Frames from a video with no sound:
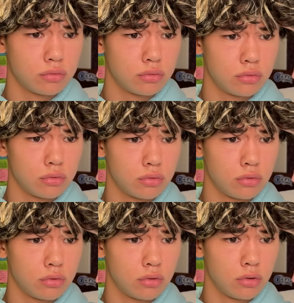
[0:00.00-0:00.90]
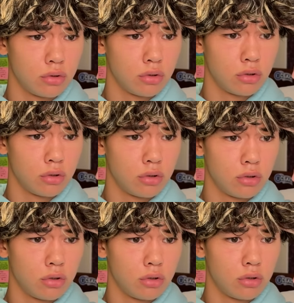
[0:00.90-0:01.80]

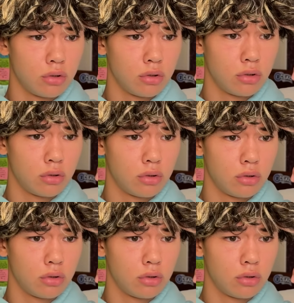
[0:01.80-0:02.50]
Nobody speaks.